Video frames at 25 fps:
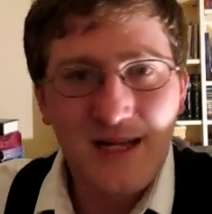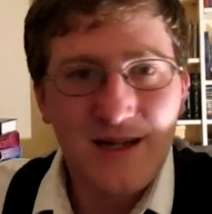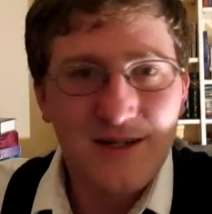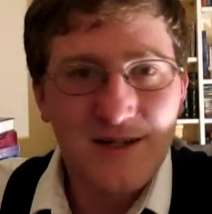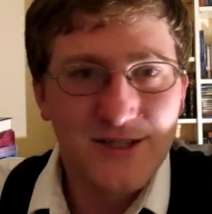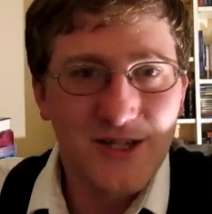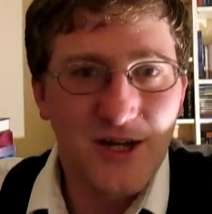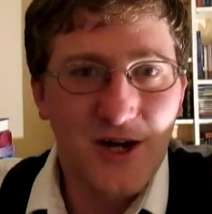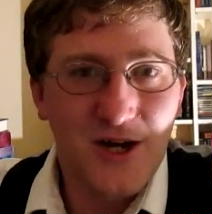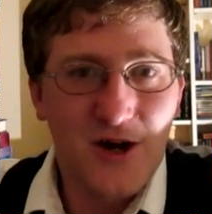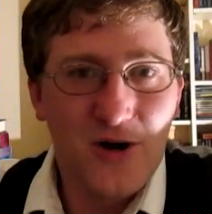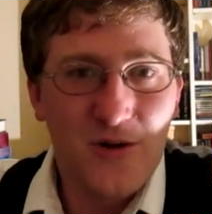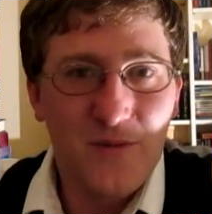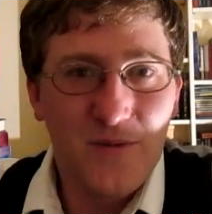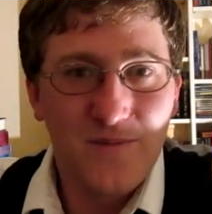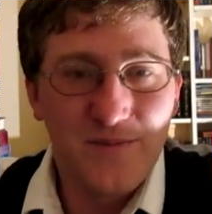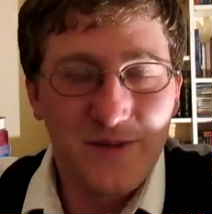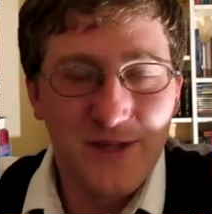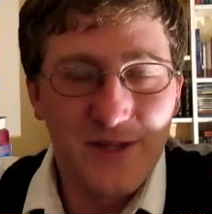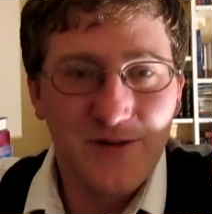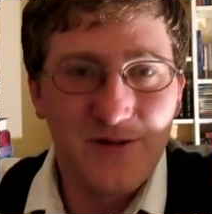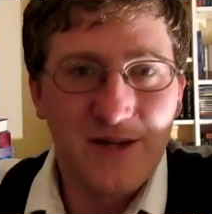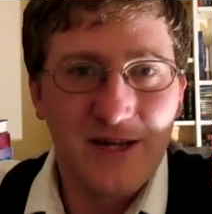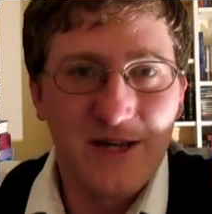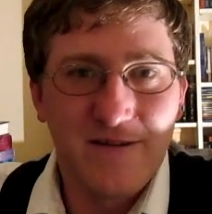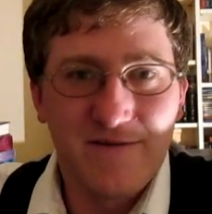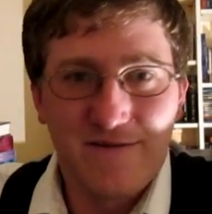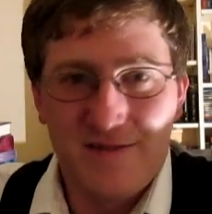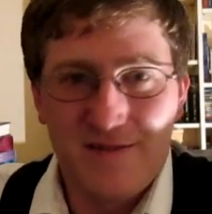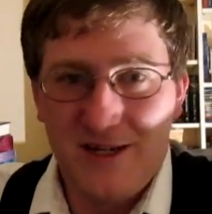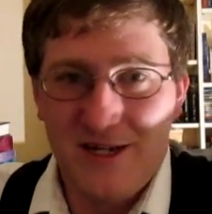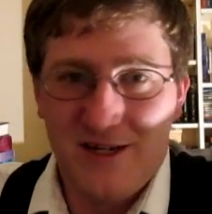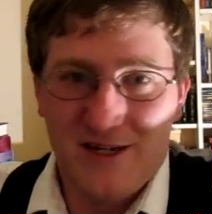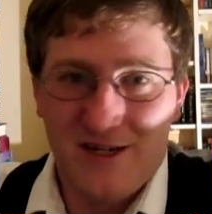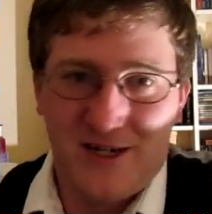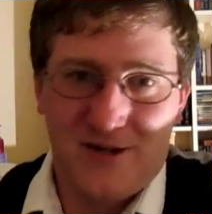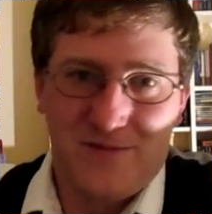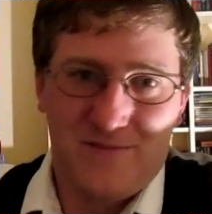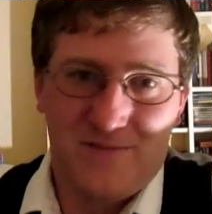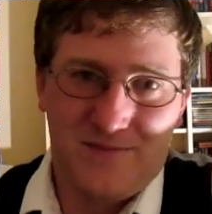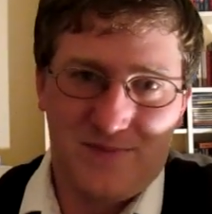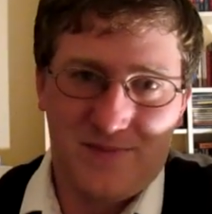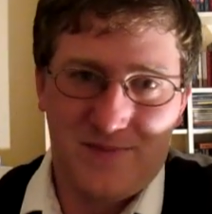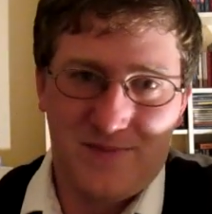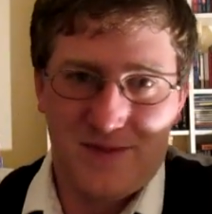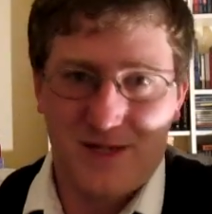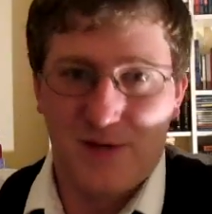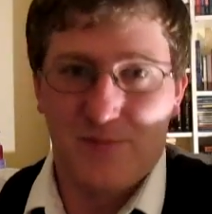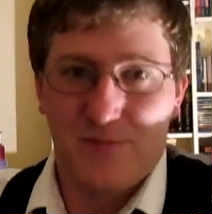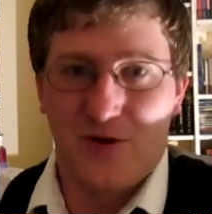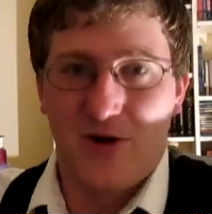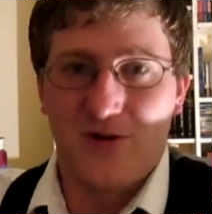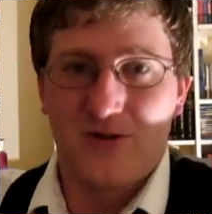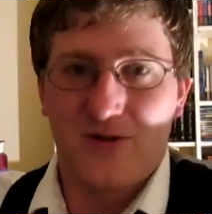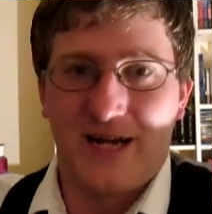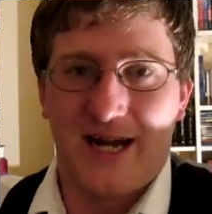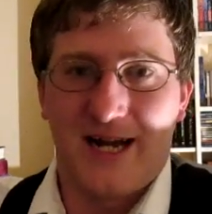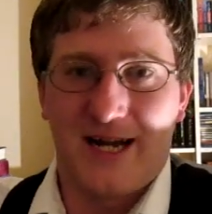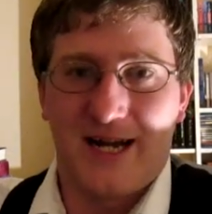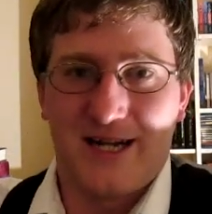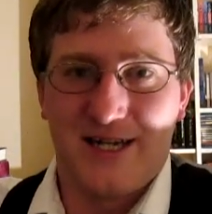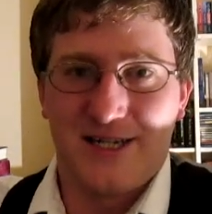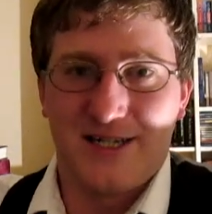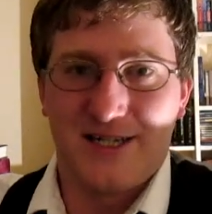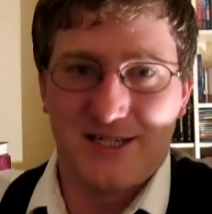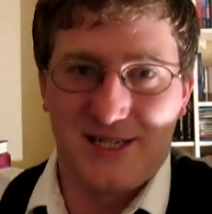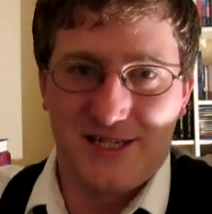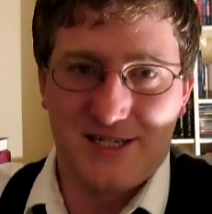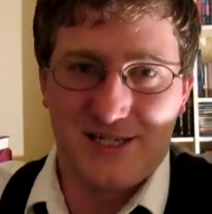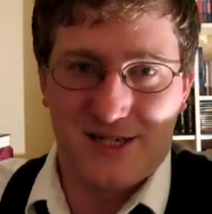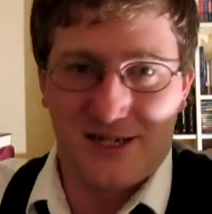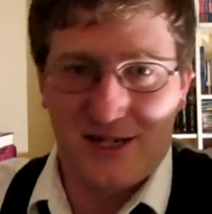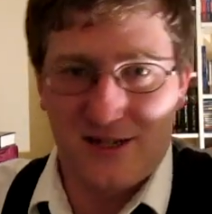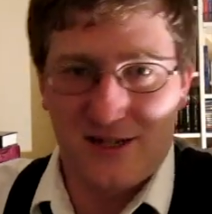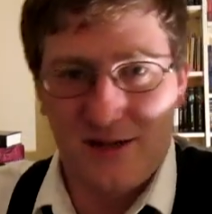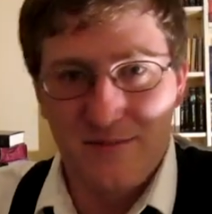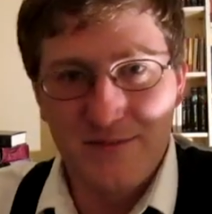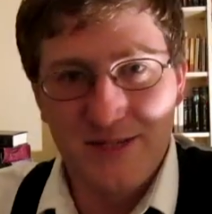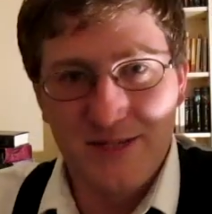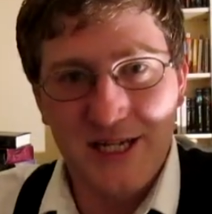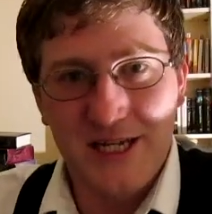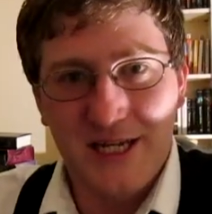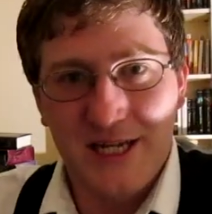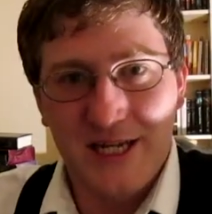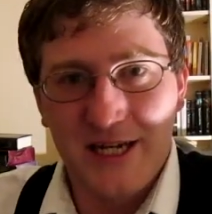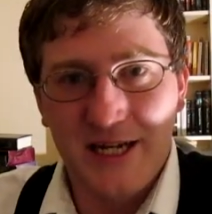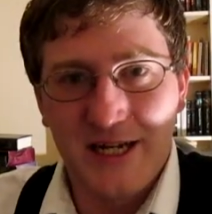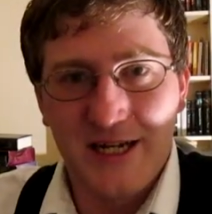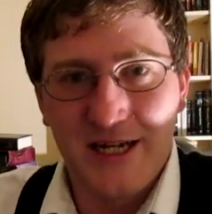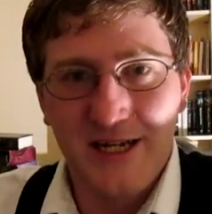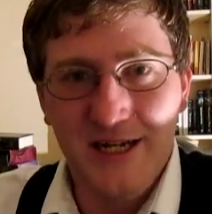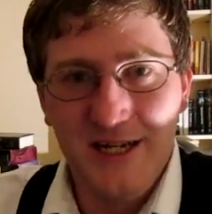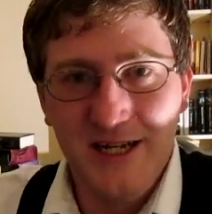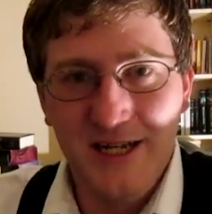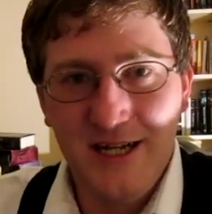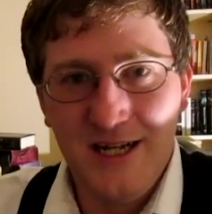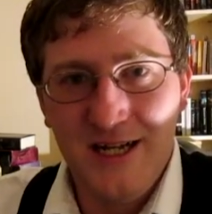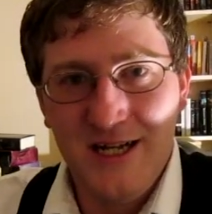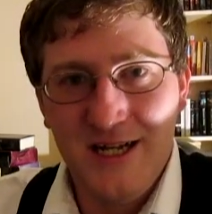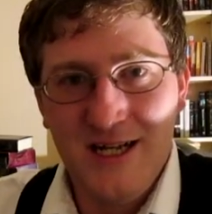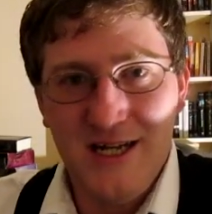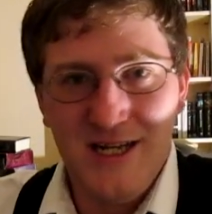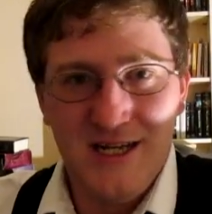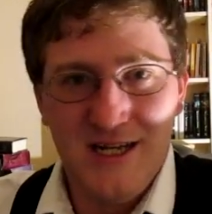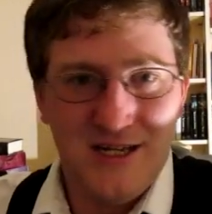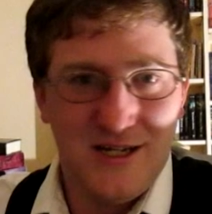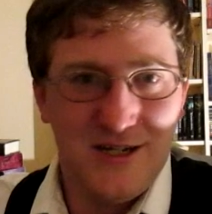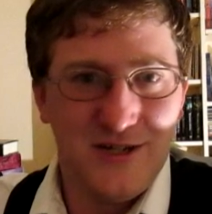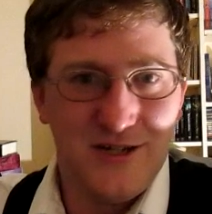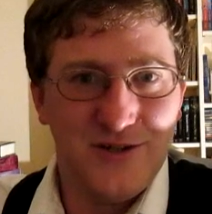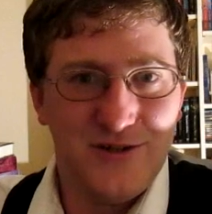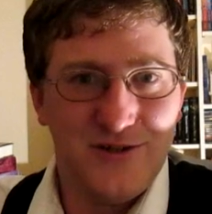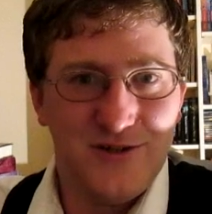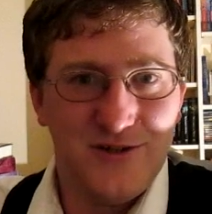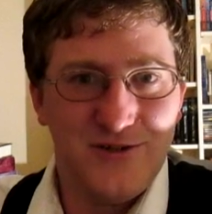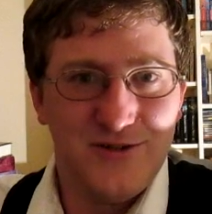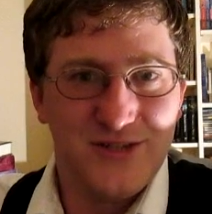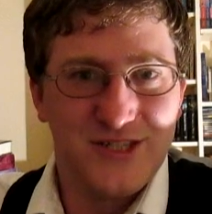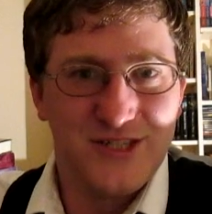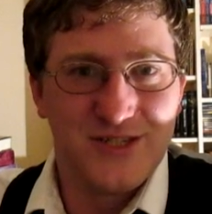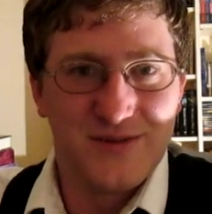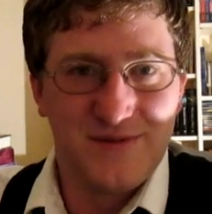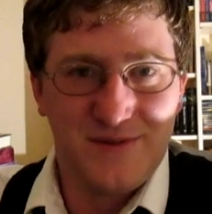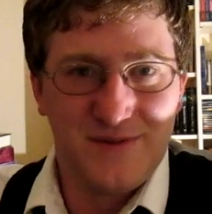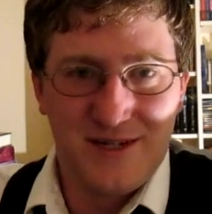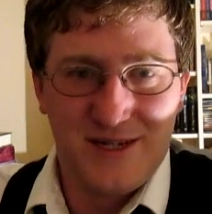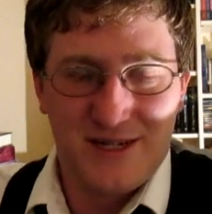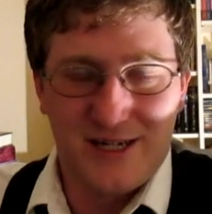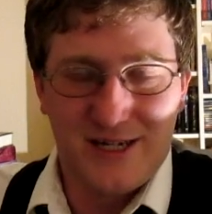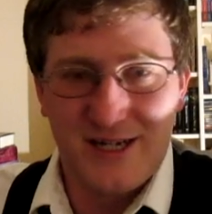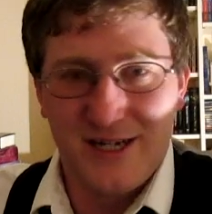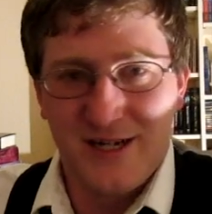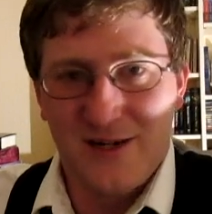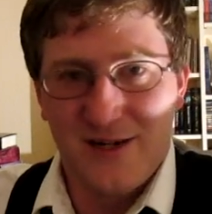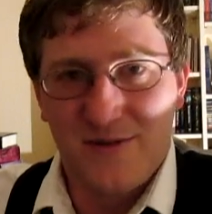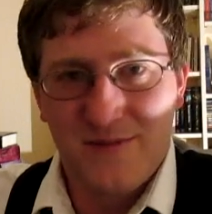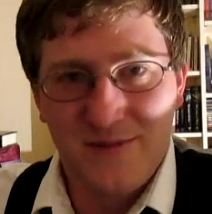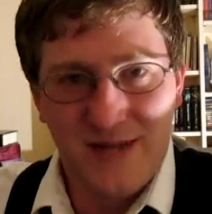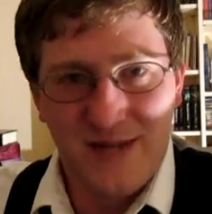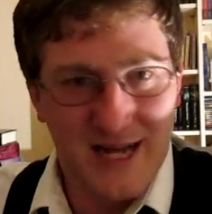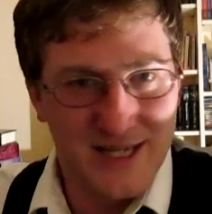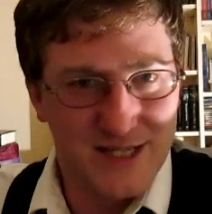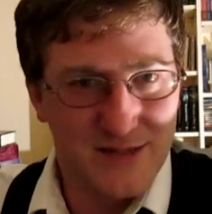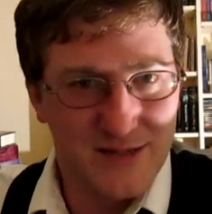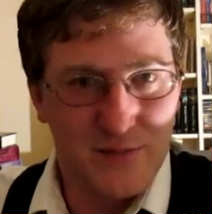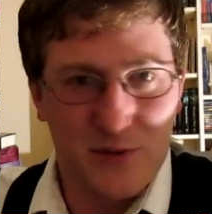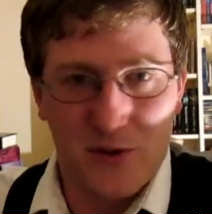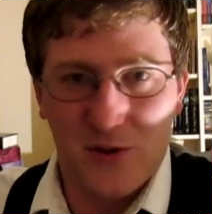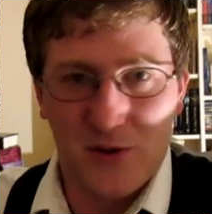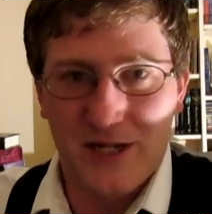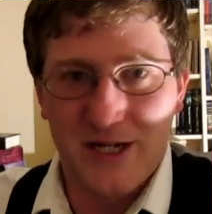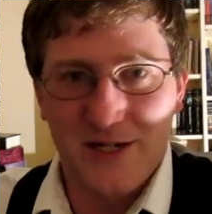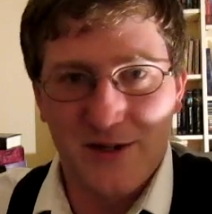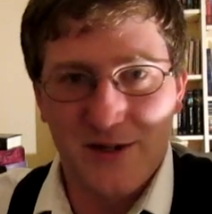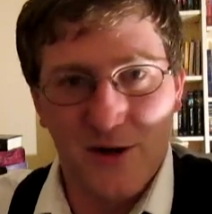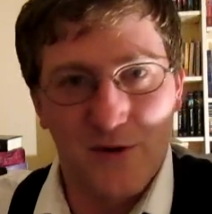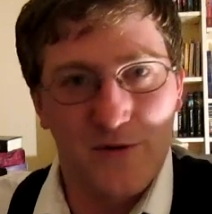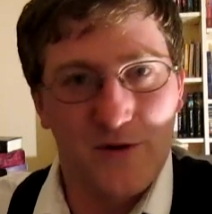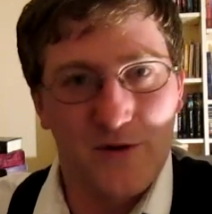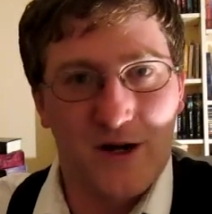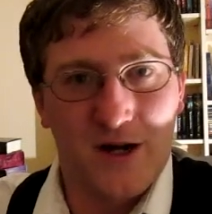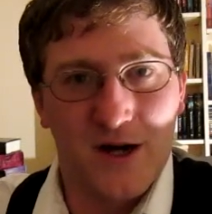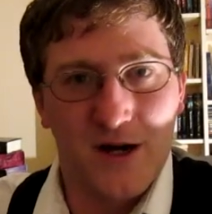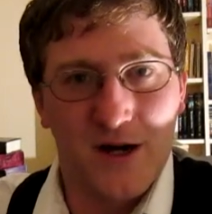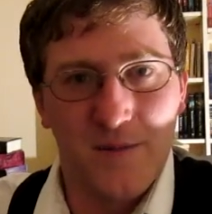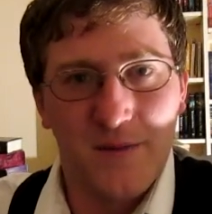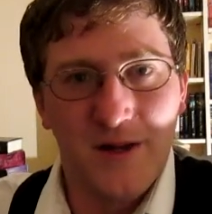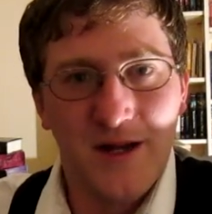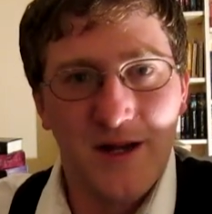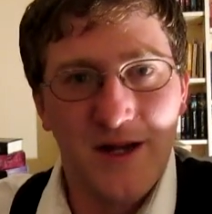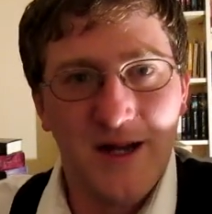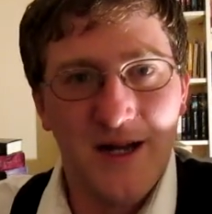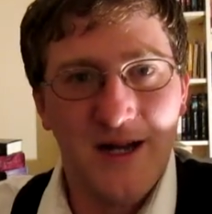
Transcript: So, you give, your protagonist as a clumsy kid who's, has a bully to overcome.